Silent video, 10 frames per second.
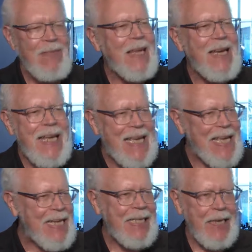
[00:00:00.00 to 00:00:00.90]
than
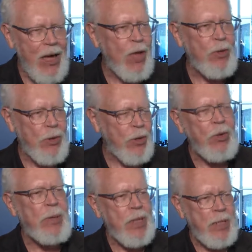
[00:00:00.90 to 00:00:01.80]
any other
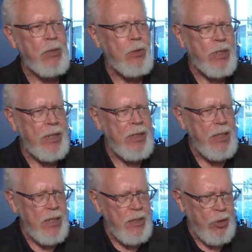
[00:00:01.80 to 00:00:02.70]
agreement, including
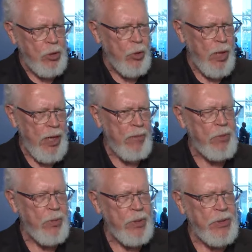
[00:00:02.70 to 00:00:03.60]
the
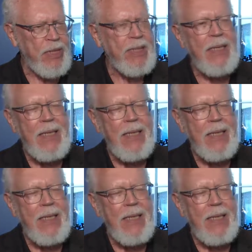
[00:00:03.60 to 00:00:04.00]
UNFCCC.